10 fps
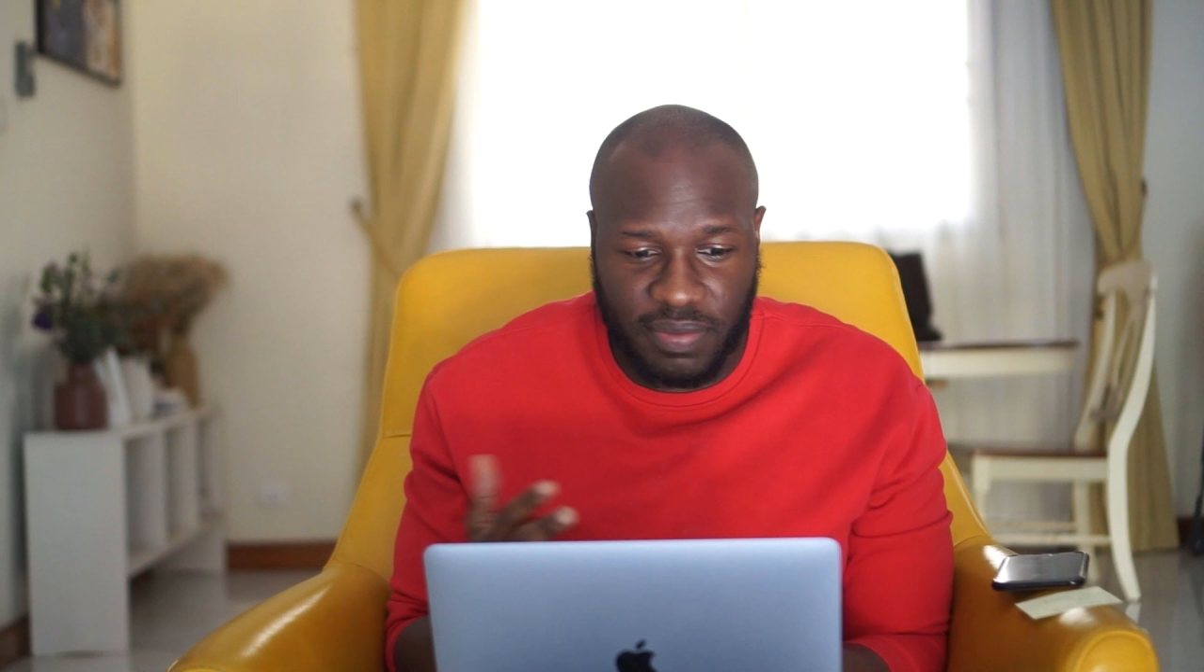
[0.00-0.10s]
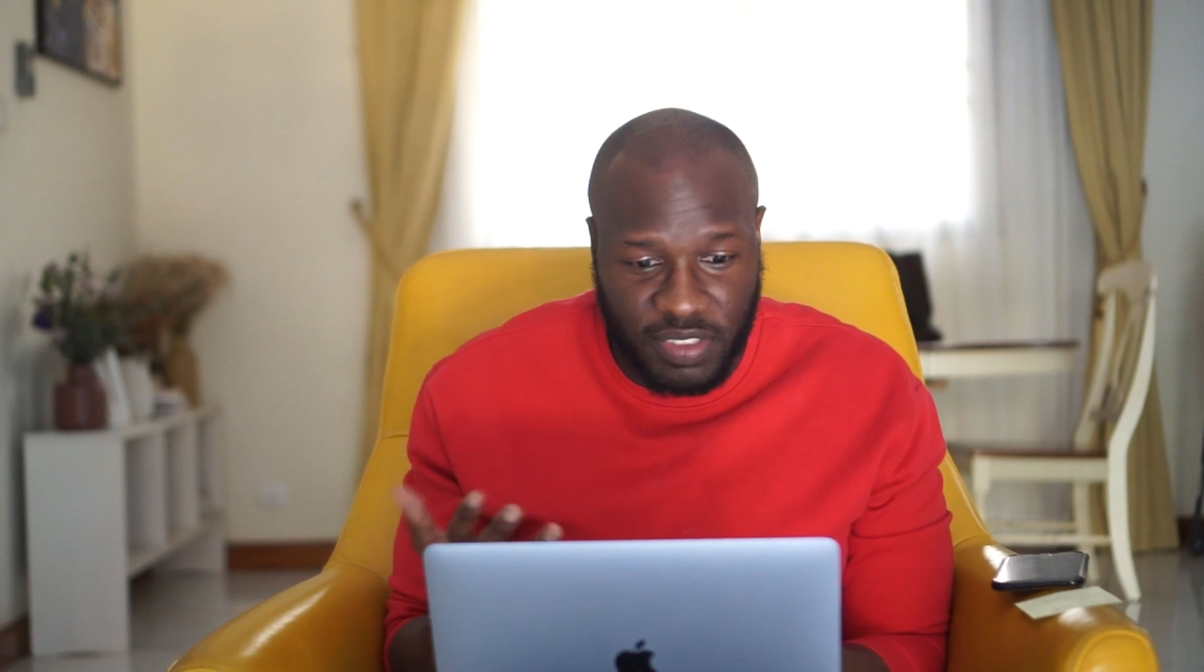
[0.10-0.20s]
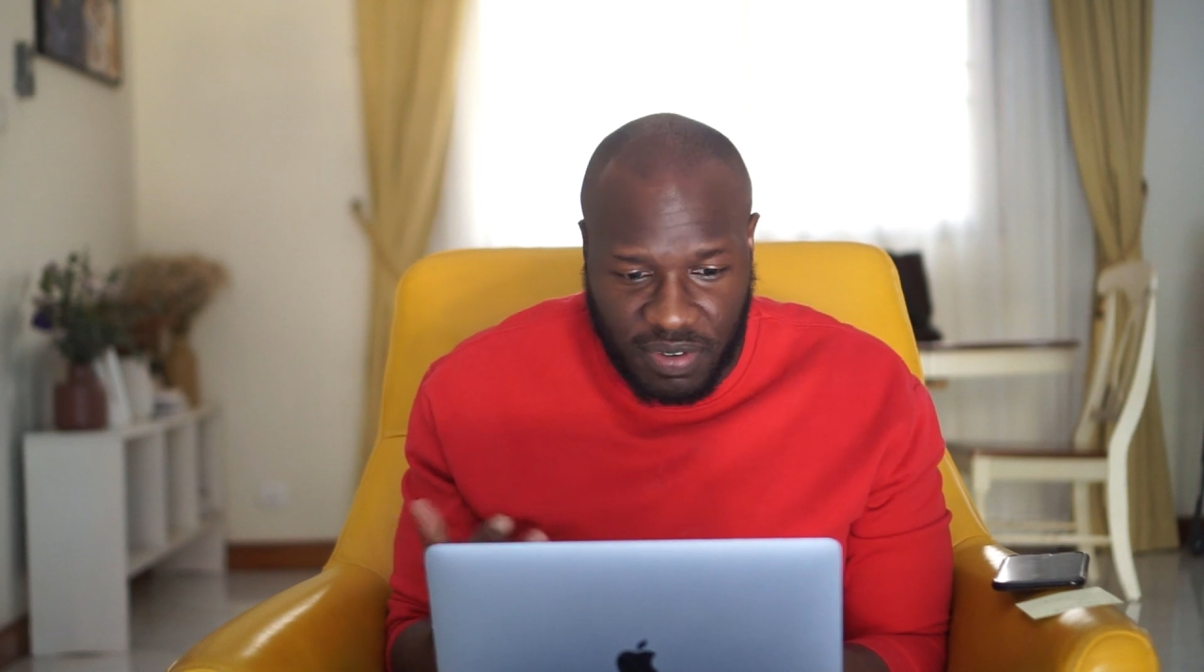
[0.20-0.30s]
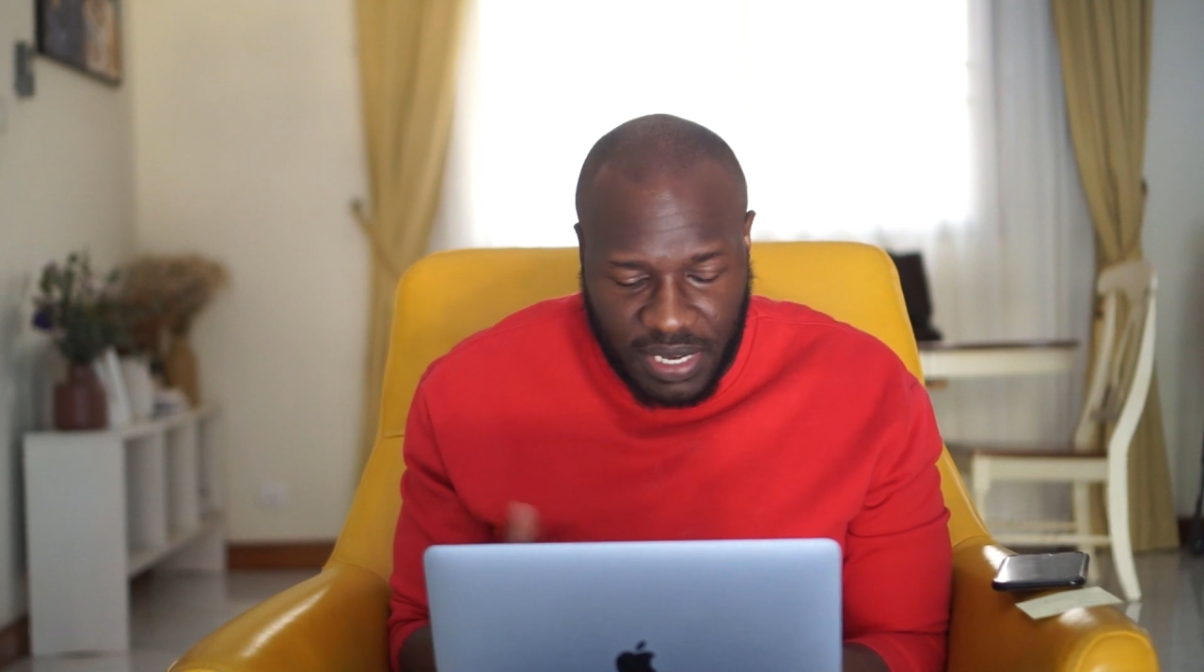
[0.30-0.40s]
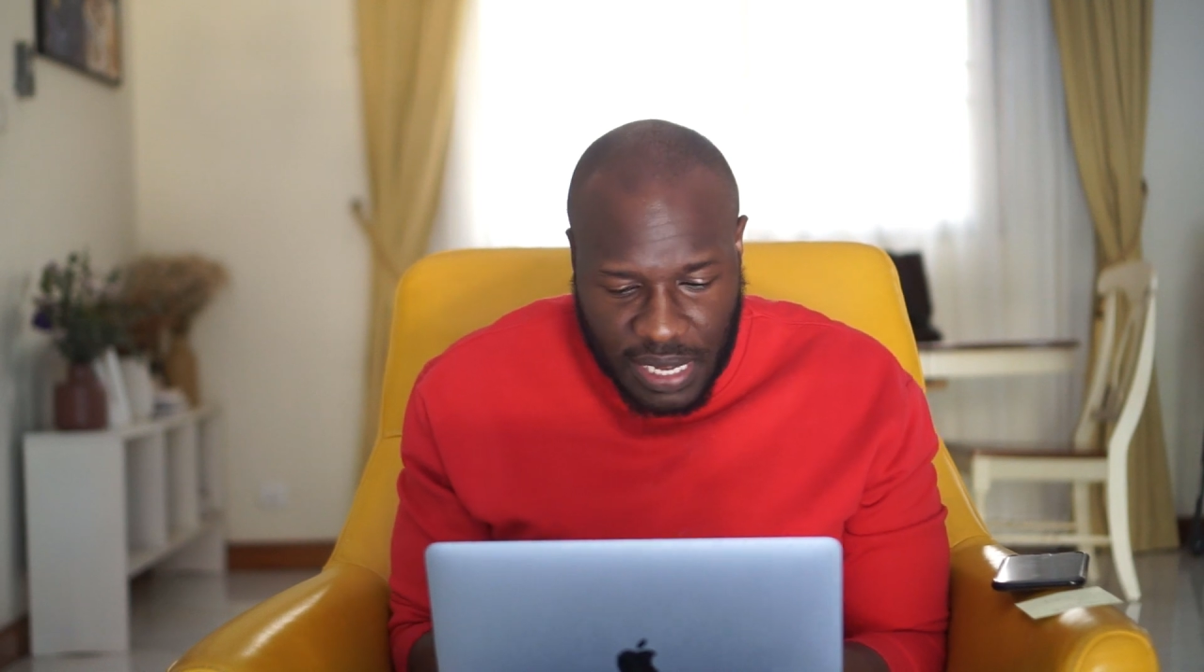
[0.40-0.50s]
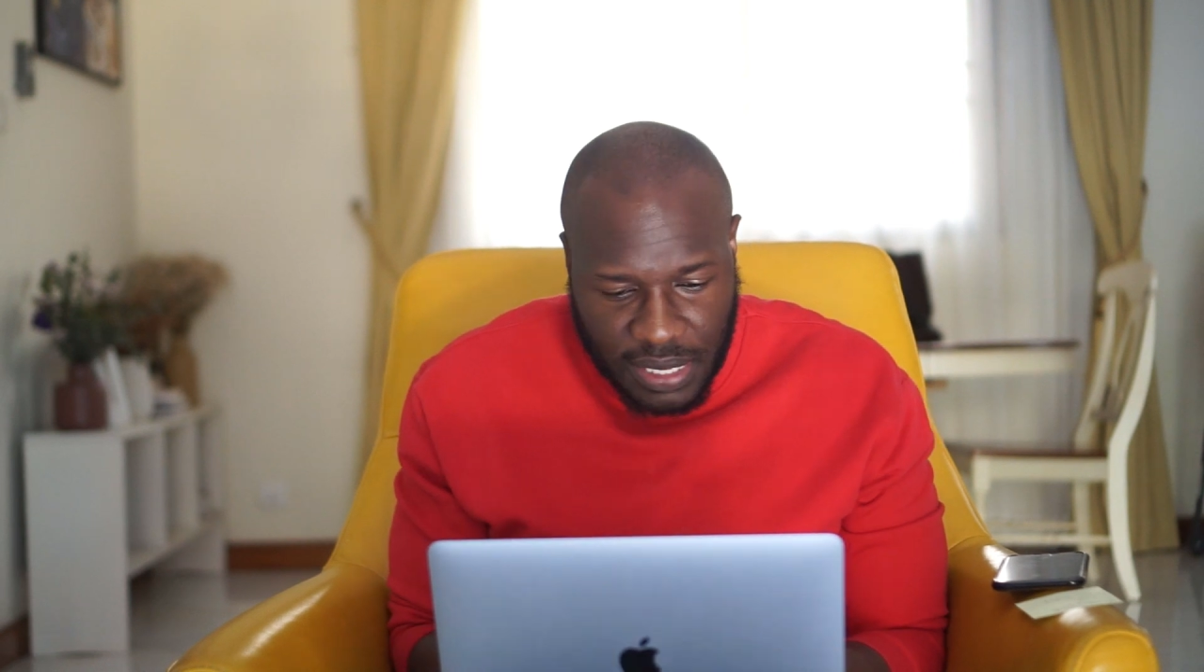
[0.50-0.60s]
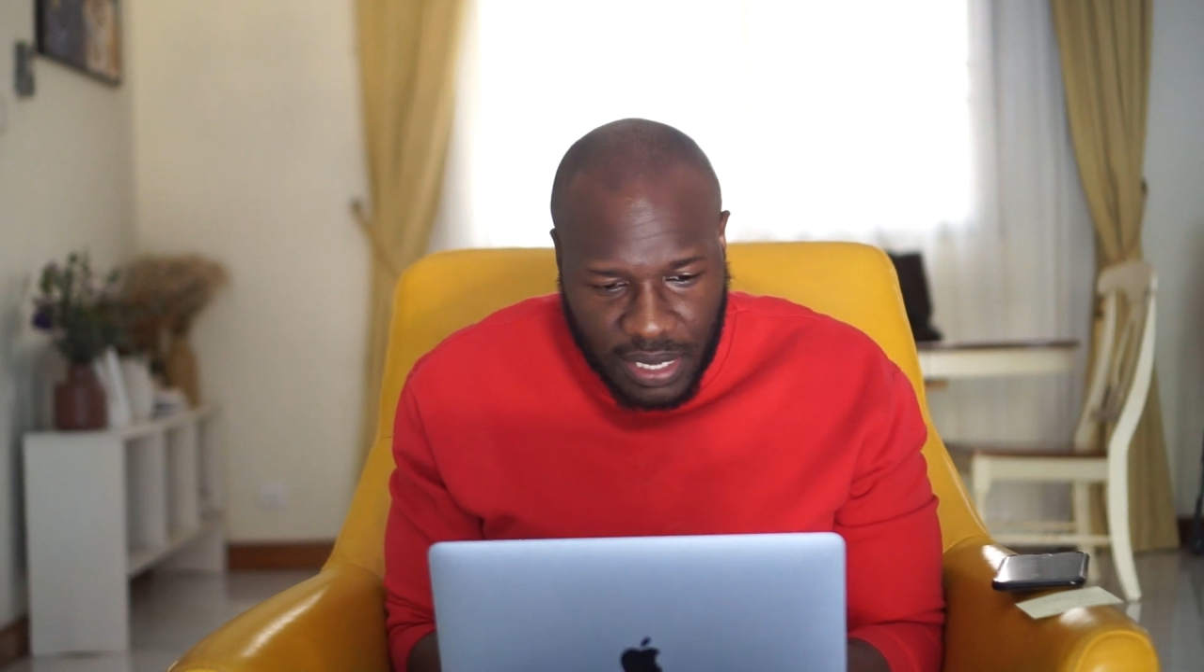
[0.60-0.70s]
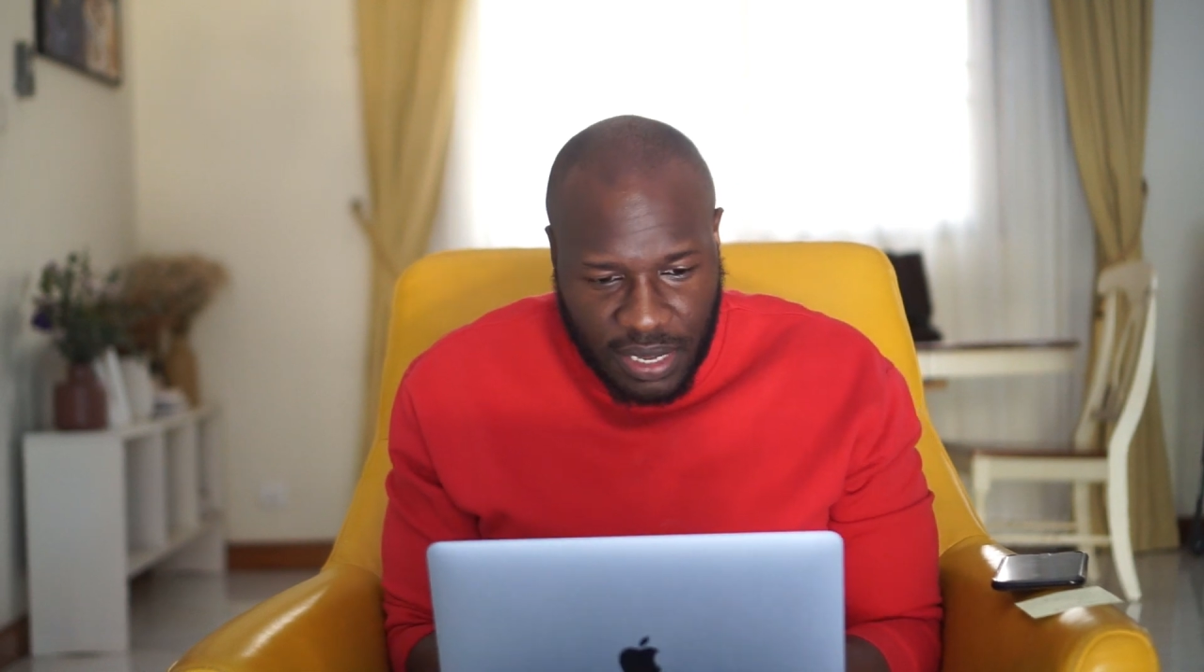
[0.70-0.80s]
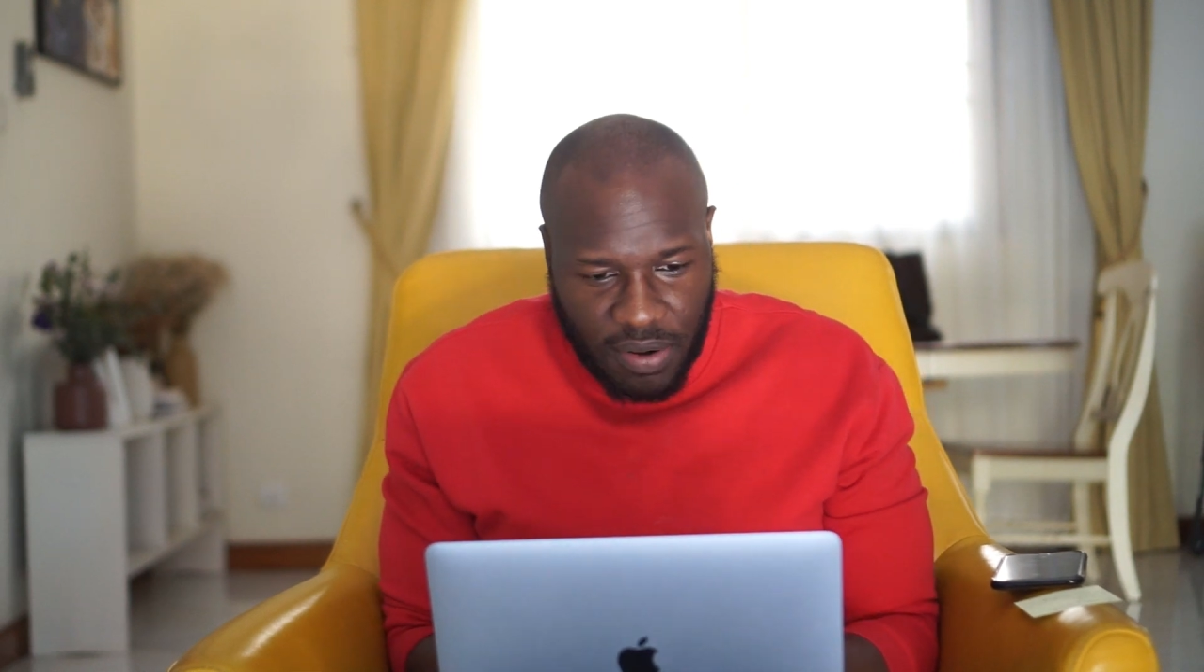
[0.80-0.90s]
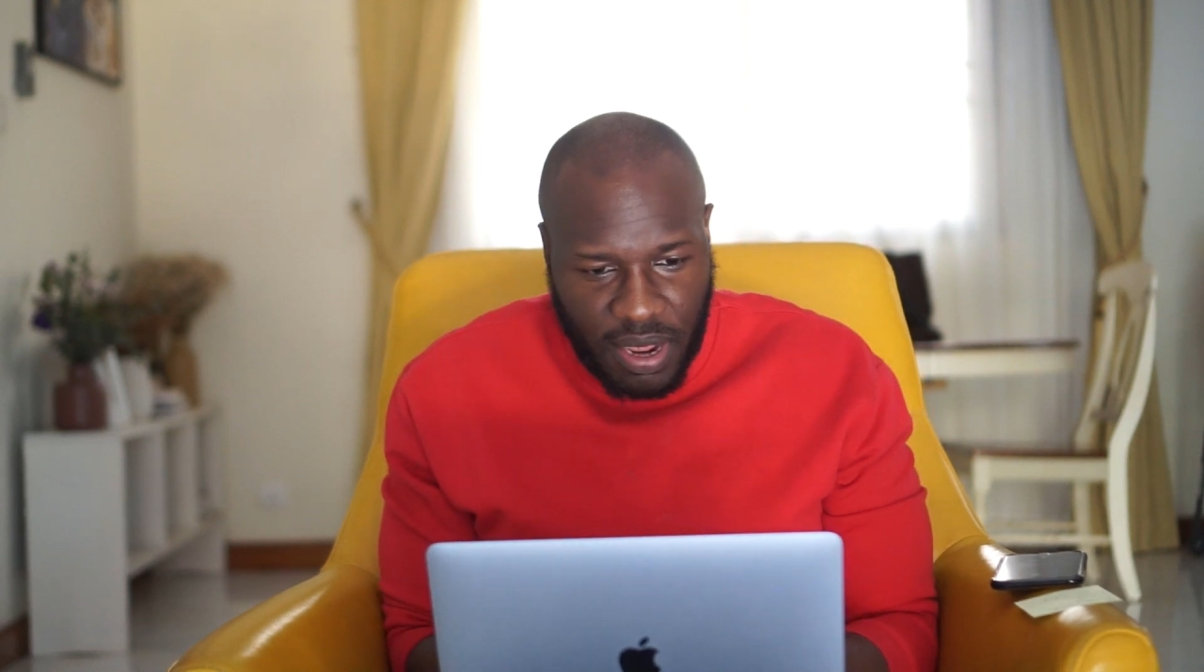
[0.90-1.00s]
It's
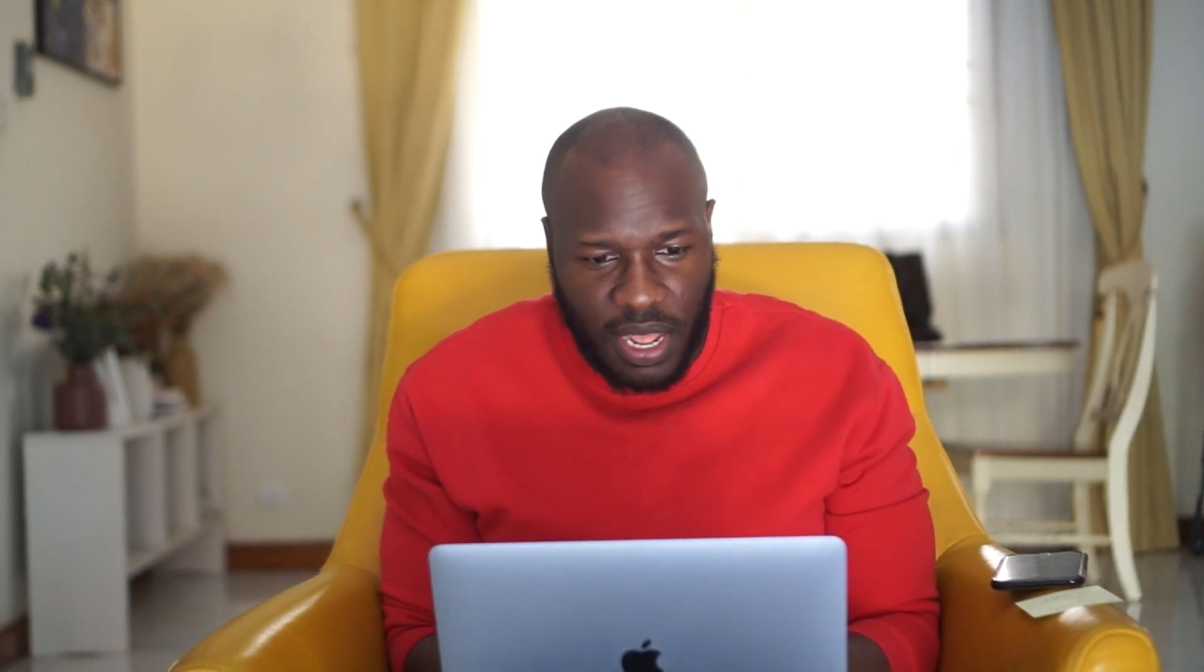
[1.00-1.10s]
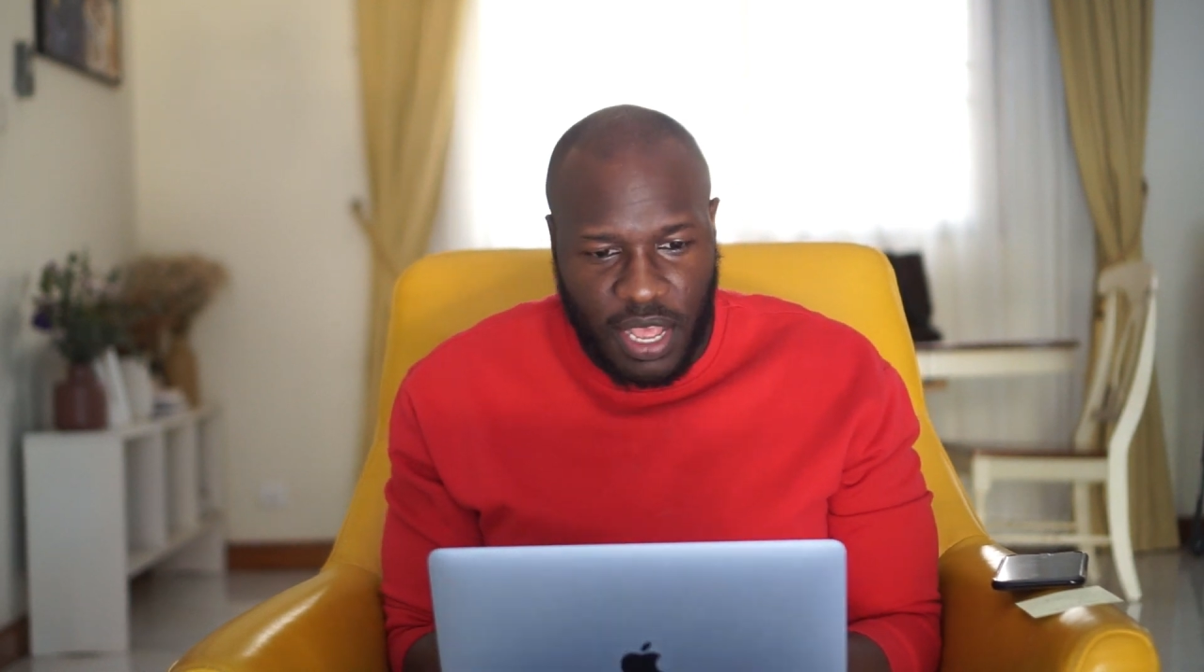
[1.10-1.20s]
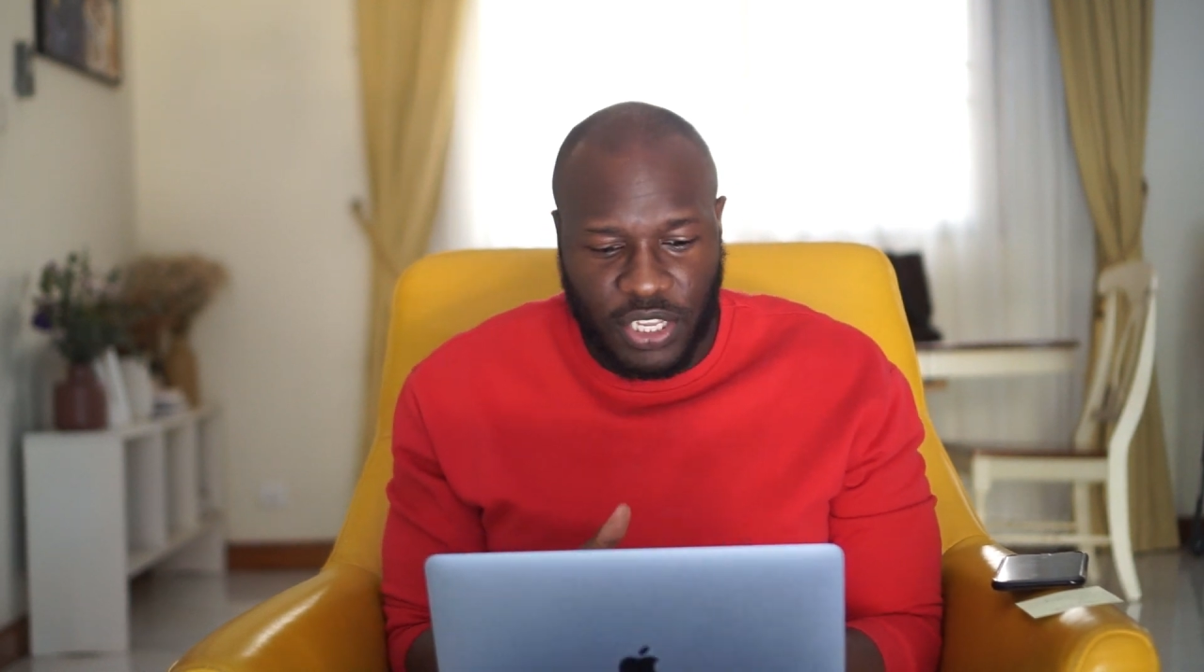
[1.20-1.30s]
fantastic. All right.